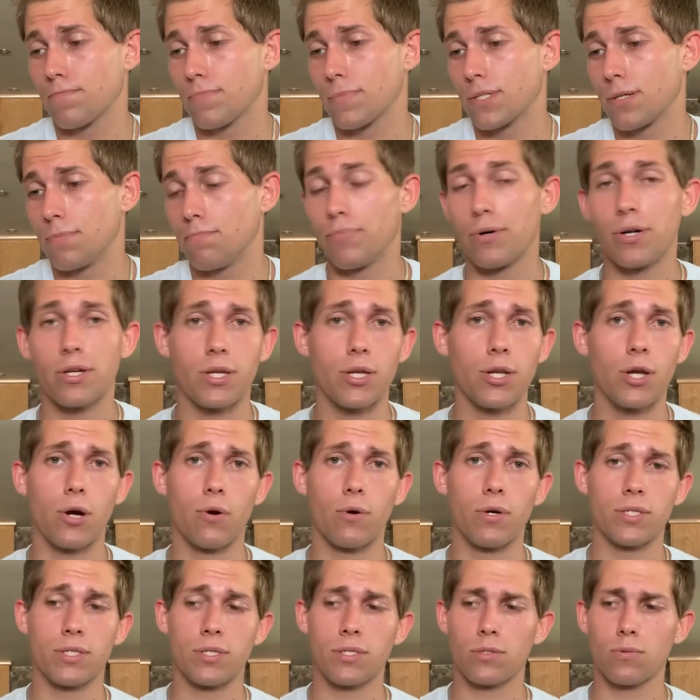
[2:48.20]
But
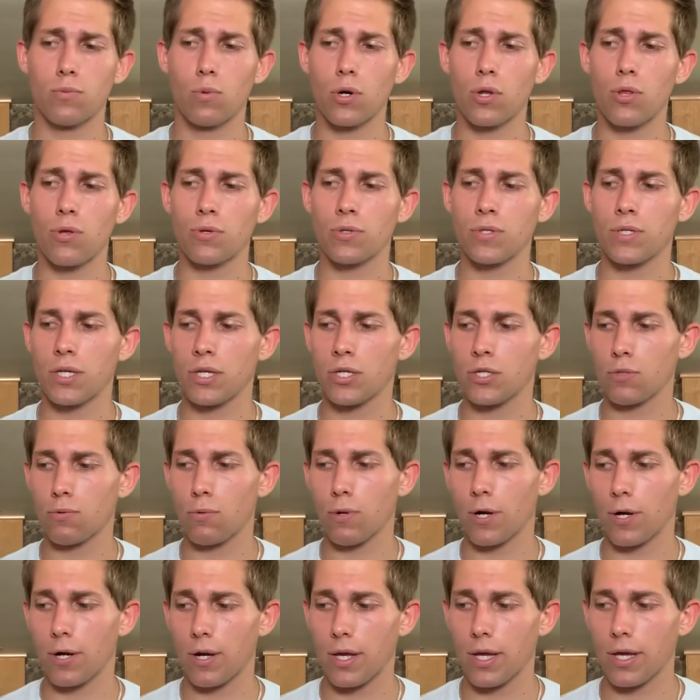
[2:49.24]
it's one of those things
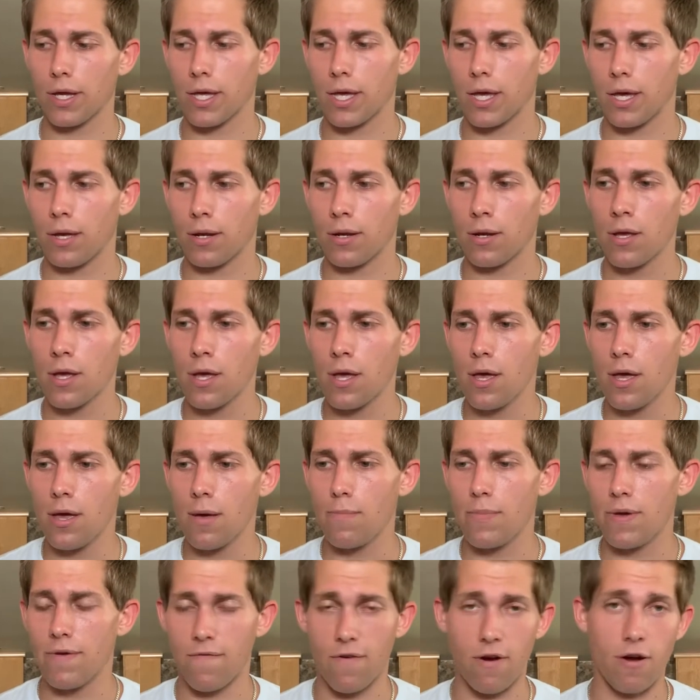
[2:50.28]
where it can
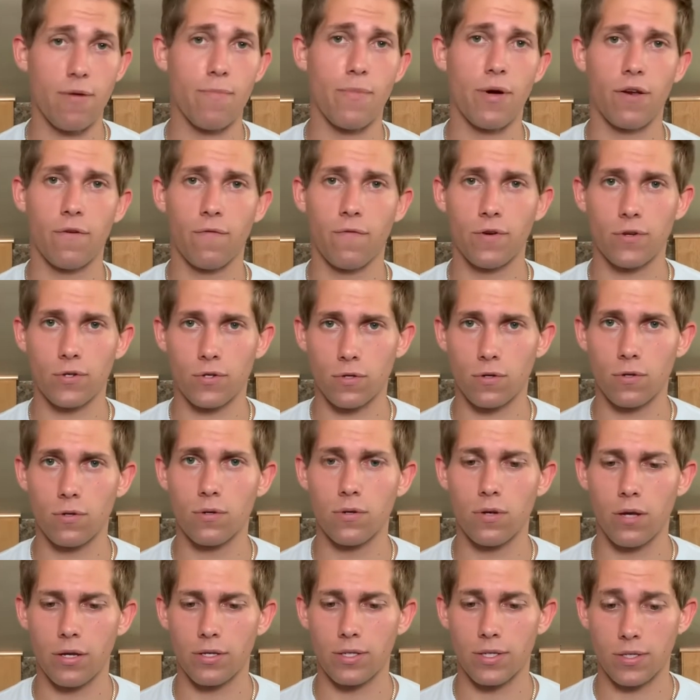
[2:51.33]
be very
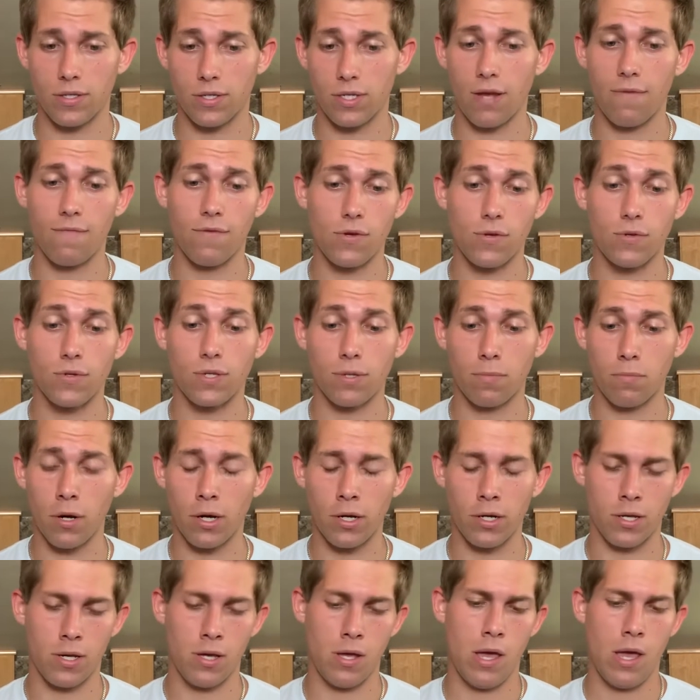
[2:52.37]
beneficial and to save you some
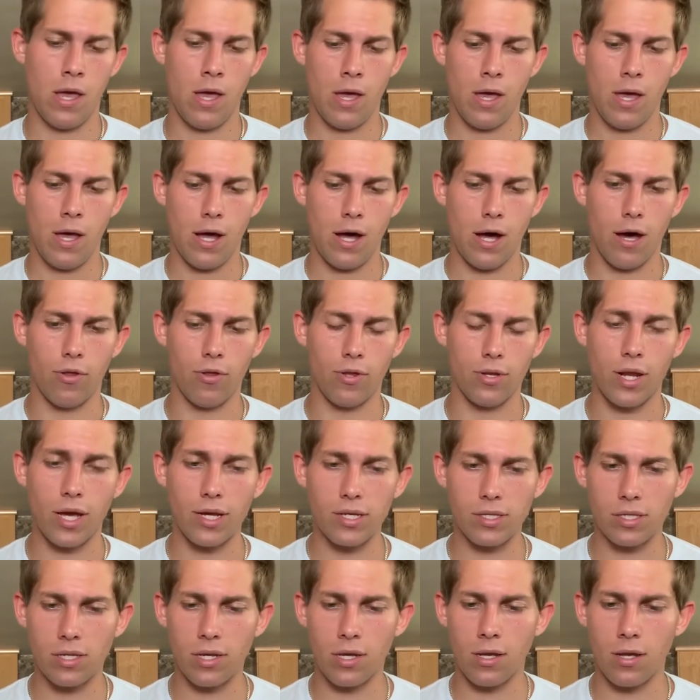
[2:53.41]
money. The
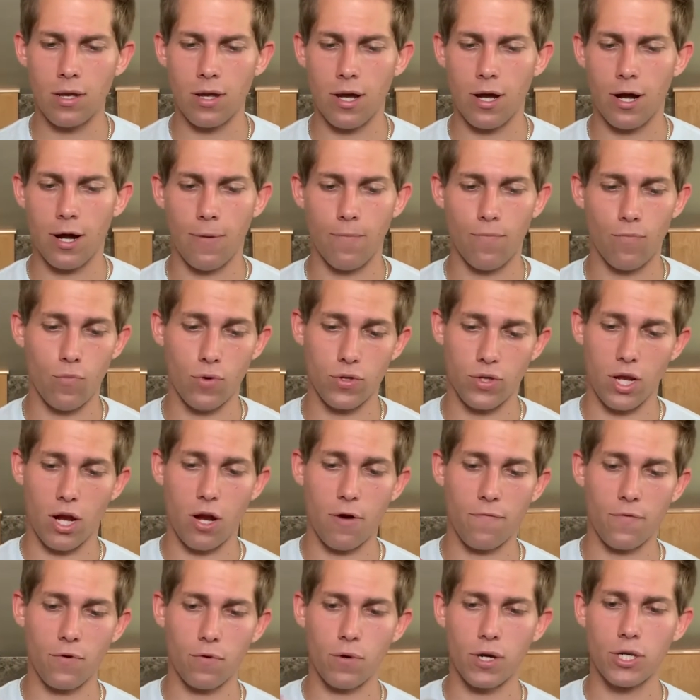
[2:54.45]
next thing with the
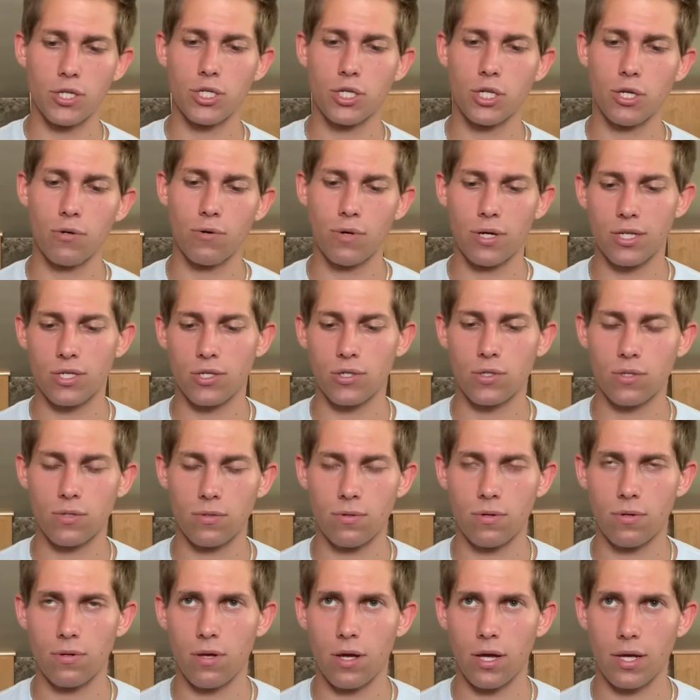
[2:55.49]
air-fuel ratio, it's
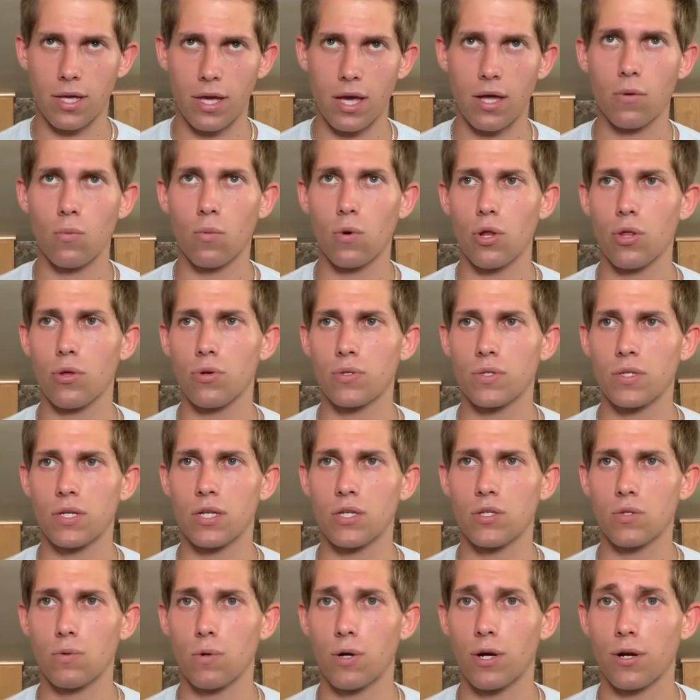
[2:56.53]
again one of those
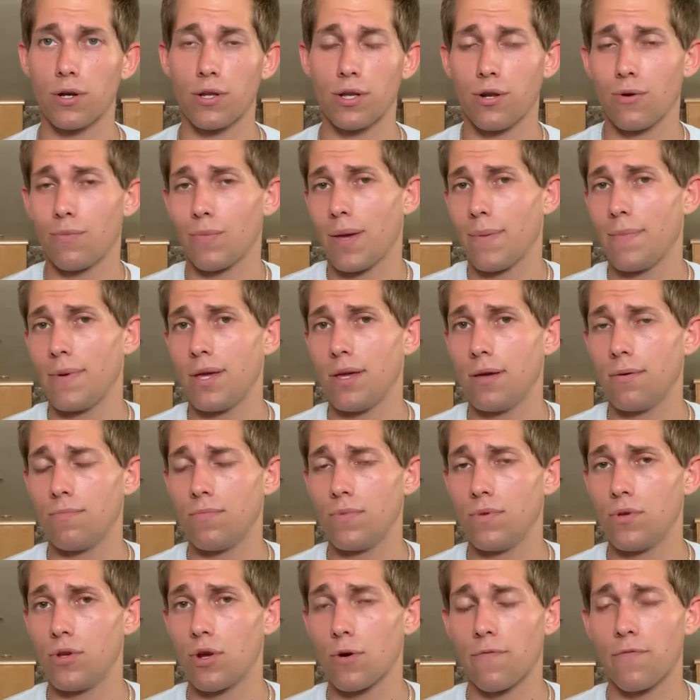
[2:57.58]
things where
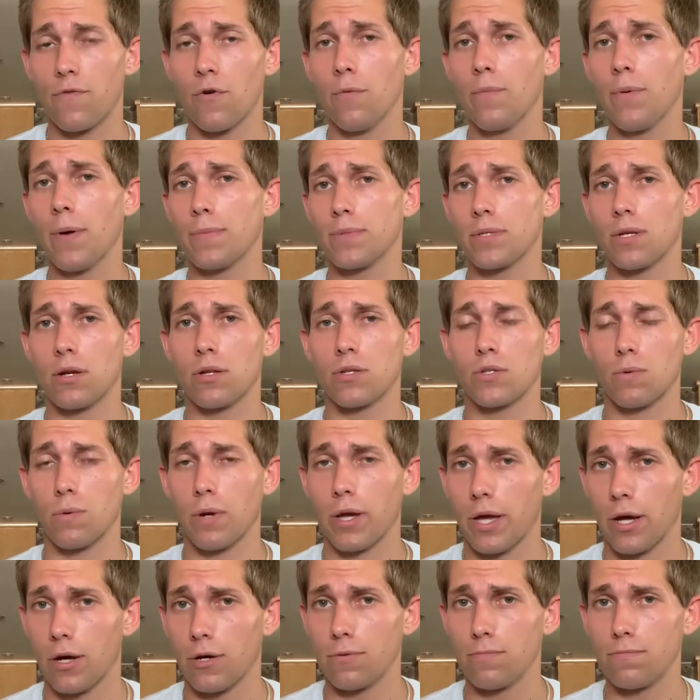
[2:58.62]
maybe your fuel pump's on its
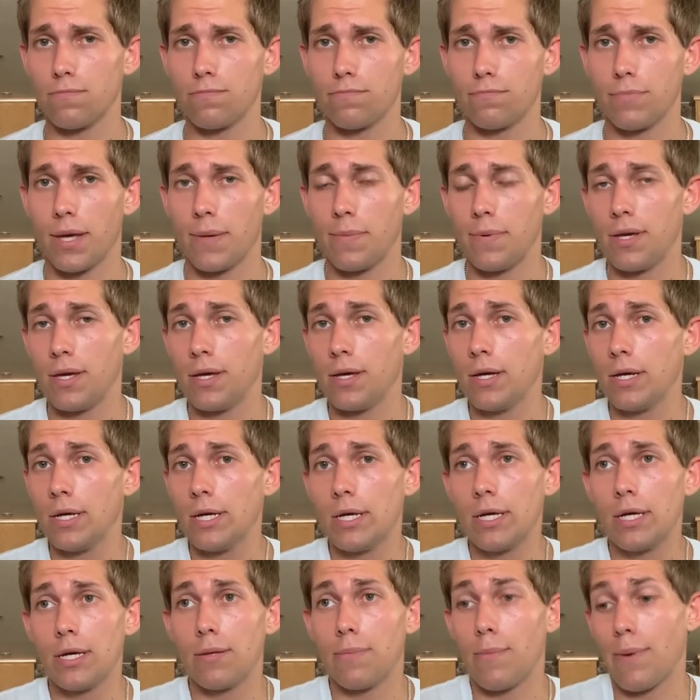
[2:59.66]
way out. Maybe
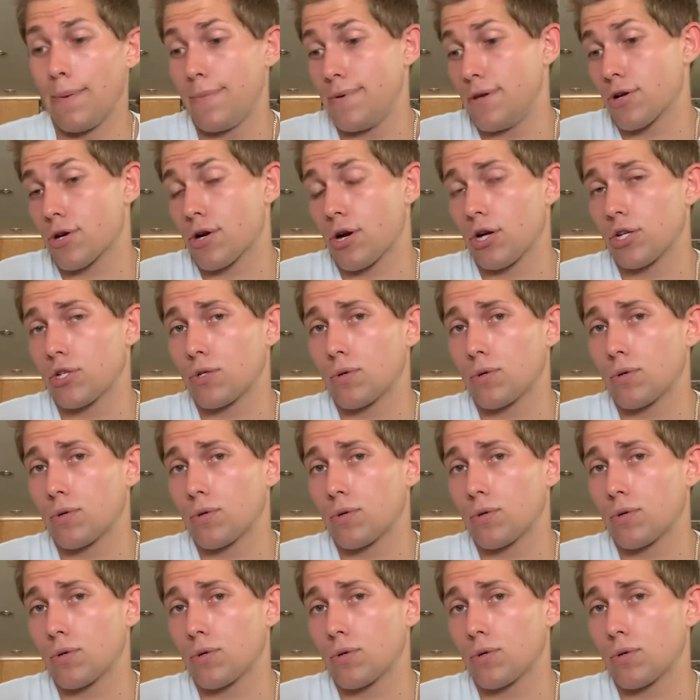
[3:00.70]
your car's